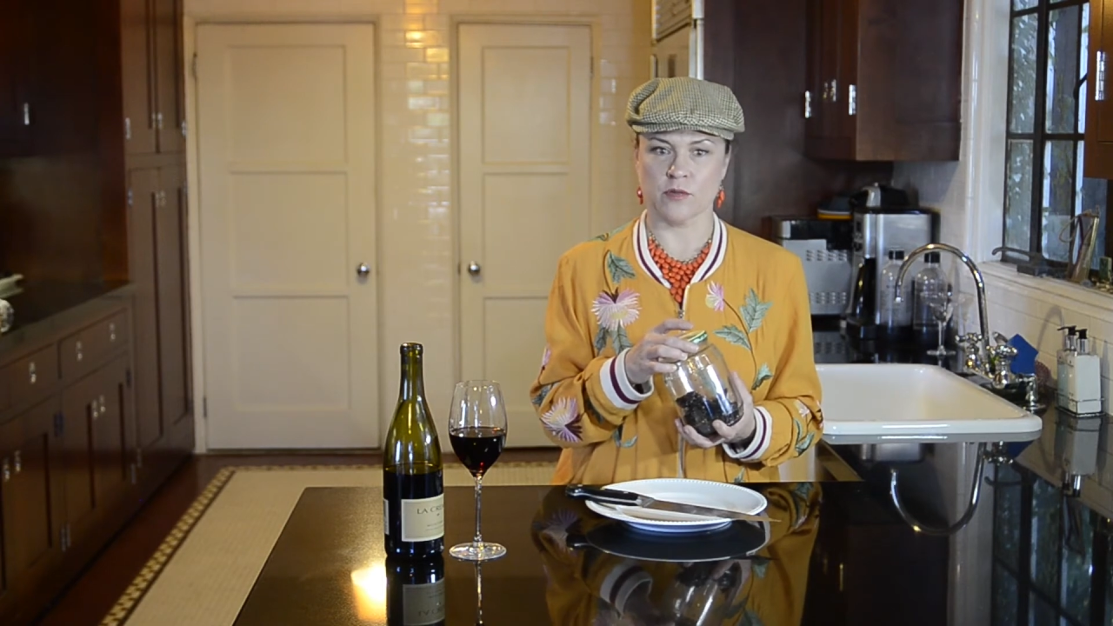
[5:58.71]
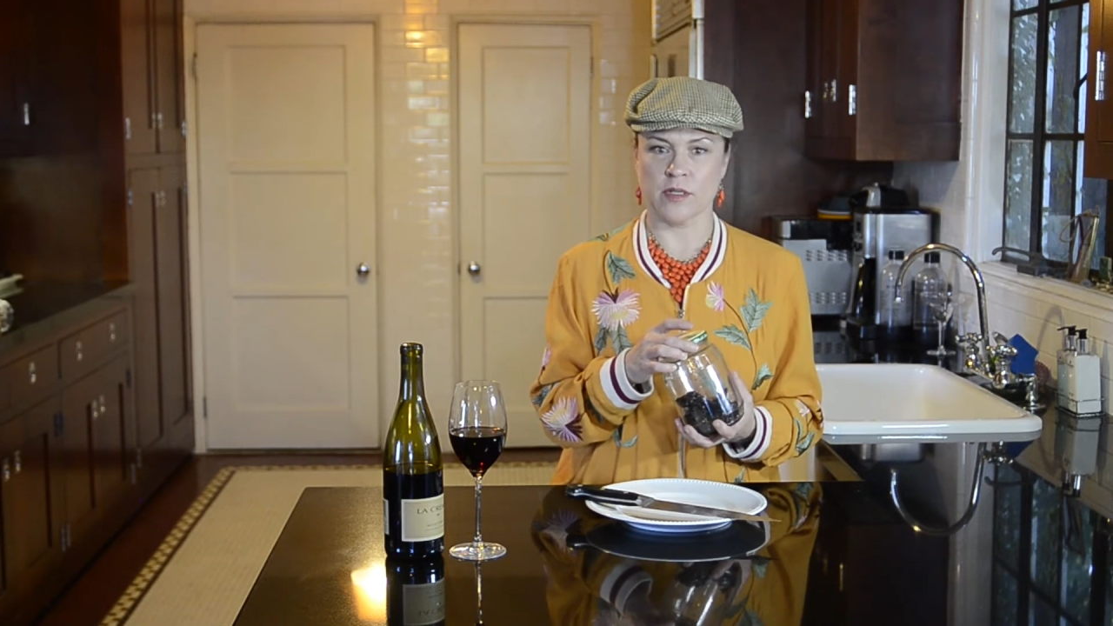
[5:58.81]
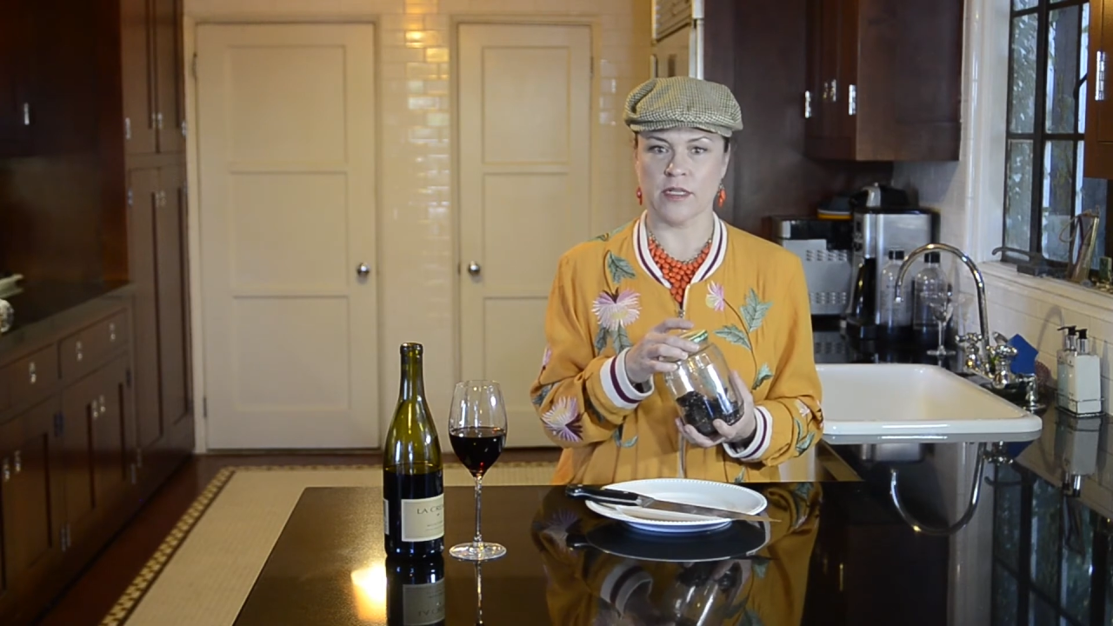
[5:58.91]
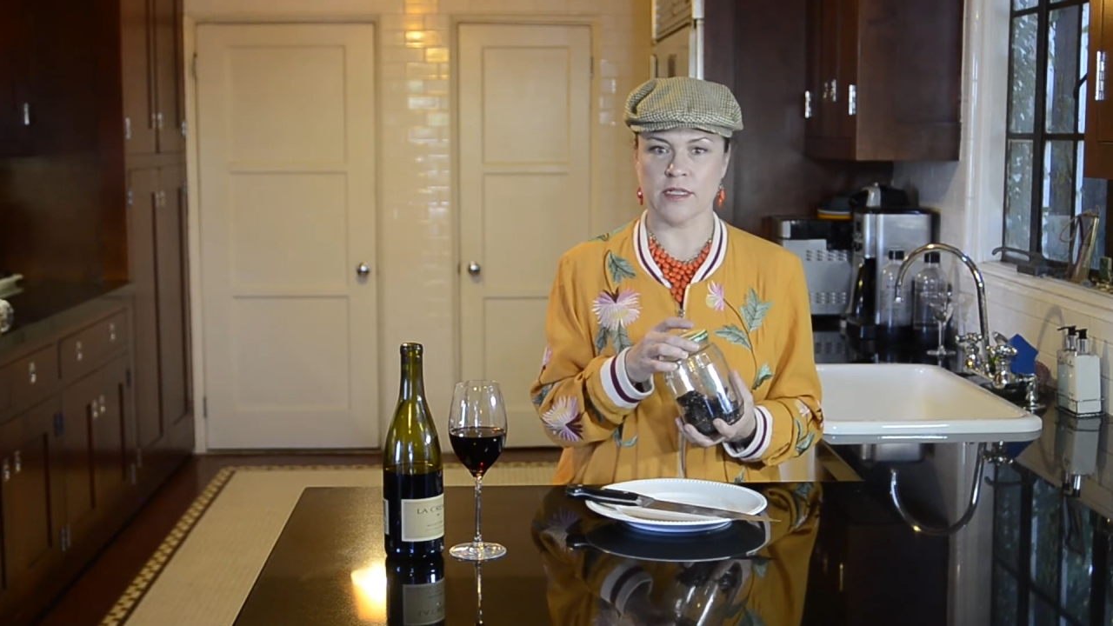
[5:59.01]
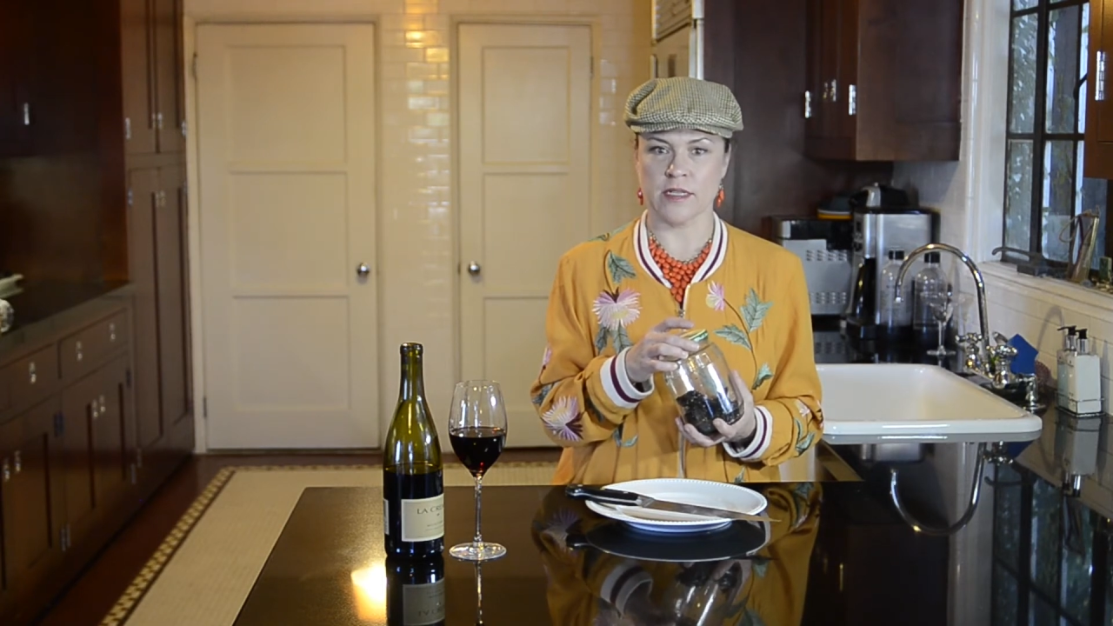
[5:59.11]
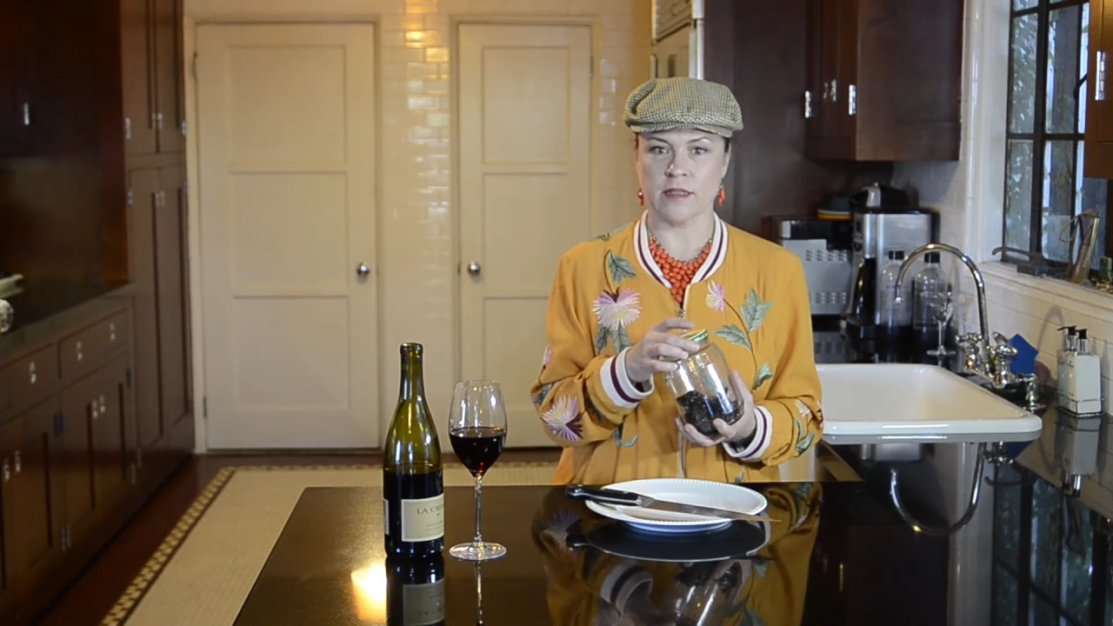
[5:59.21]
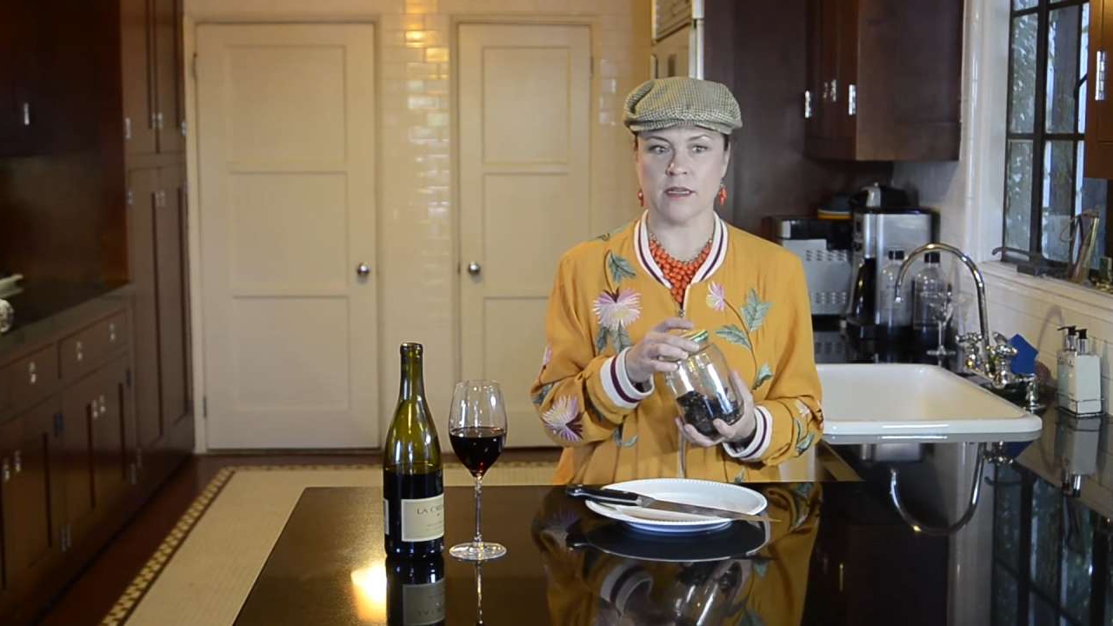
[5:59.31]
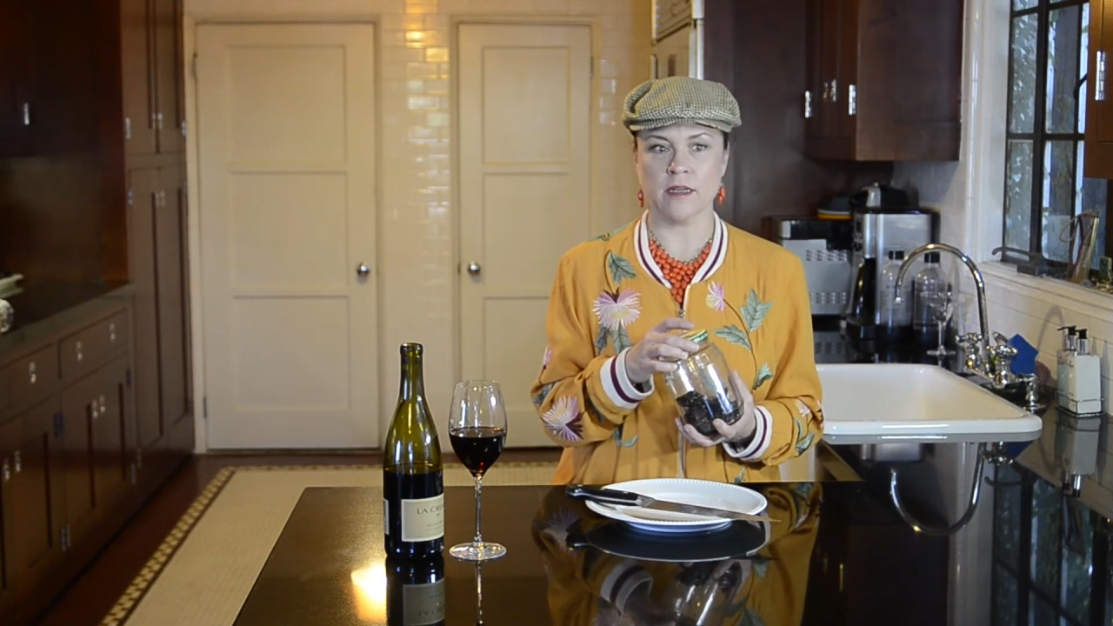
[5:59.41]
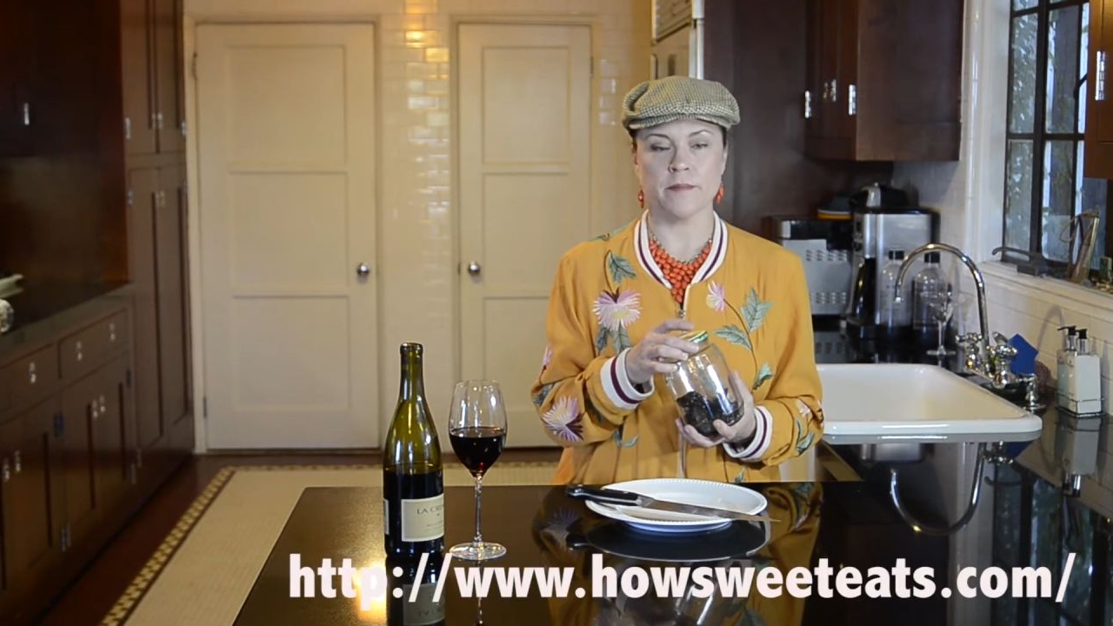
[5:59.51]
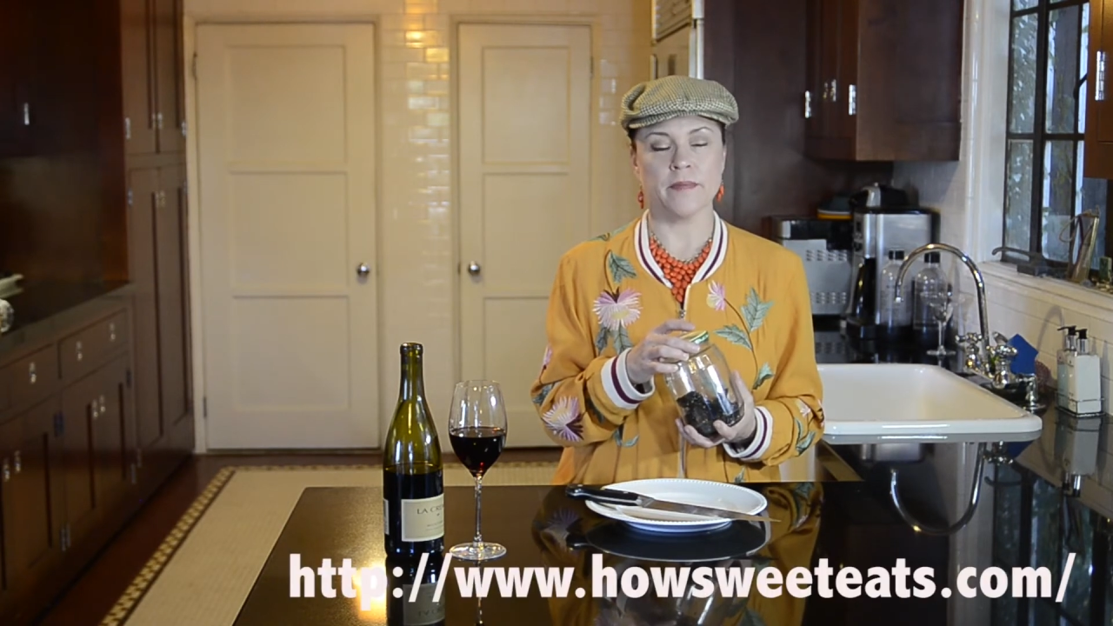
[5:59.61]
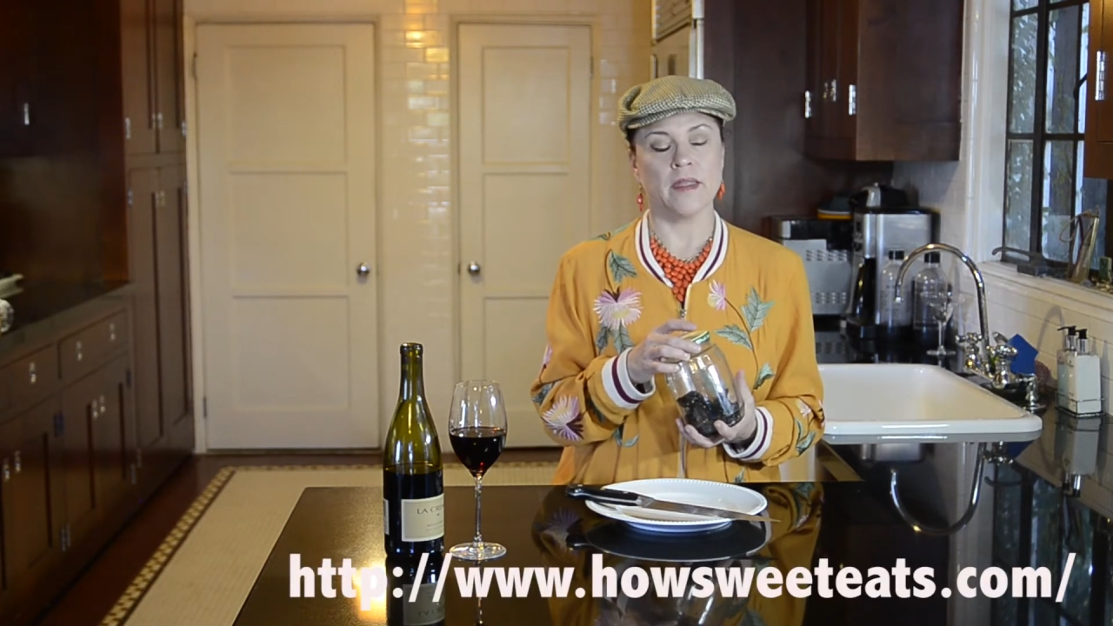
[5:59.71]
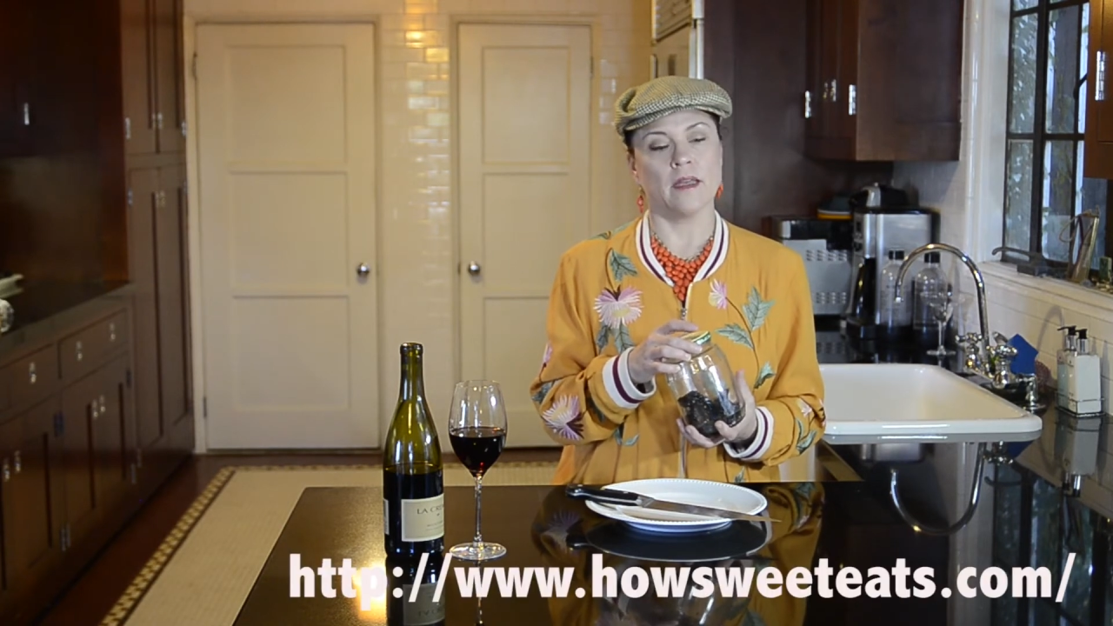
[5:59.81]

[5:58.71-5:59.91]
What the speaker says: Sweet It Is, I think.